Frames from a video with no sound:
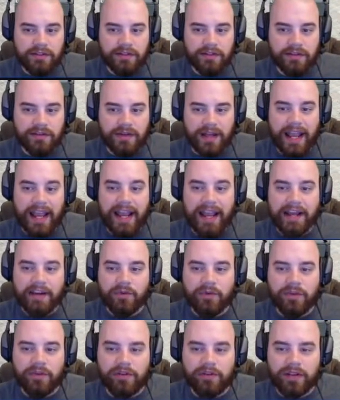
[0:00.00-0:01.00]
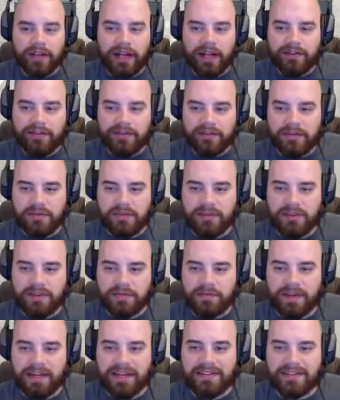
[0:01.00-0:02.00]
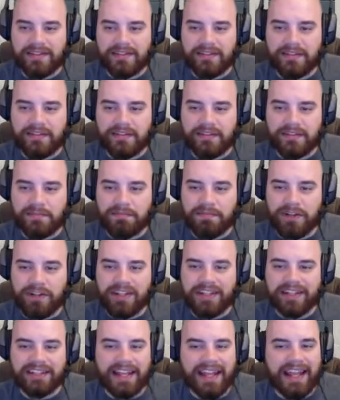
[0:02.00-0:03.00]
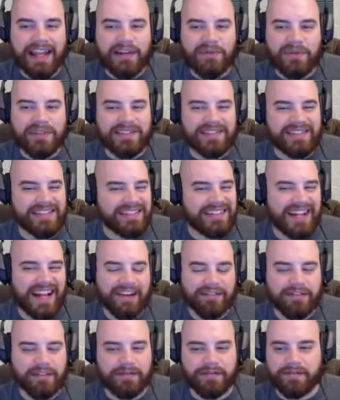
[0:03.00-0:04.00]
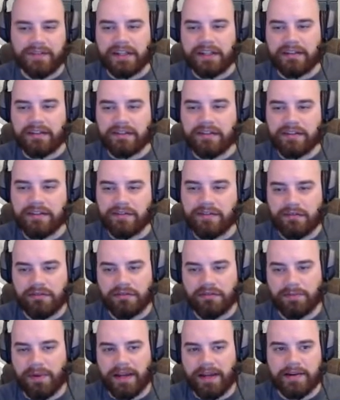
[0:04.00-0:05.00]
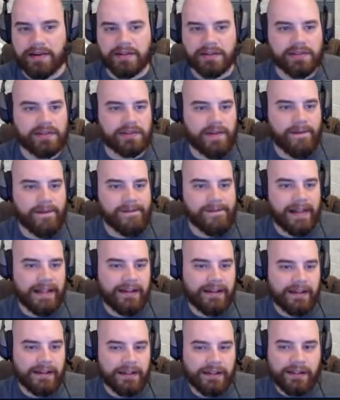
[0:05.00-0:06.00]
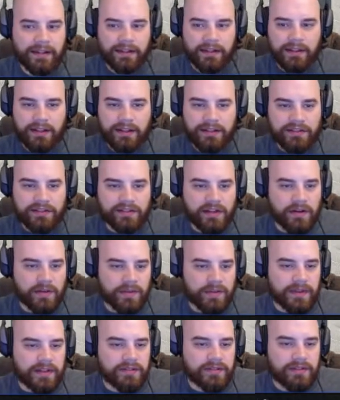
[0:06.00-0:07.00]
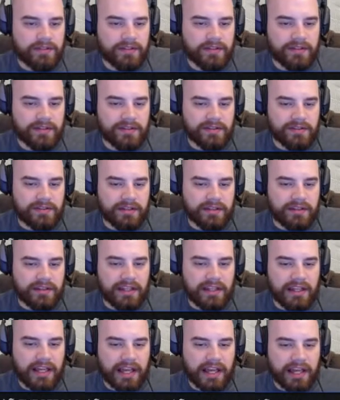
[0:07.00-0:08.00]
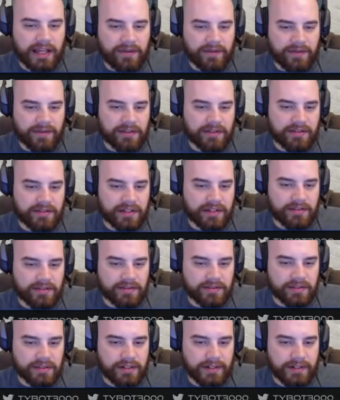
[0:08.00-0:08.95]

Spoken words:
And we only have so much space to put it, and we still have to fit the solar panels. So this is the heaviest sensor.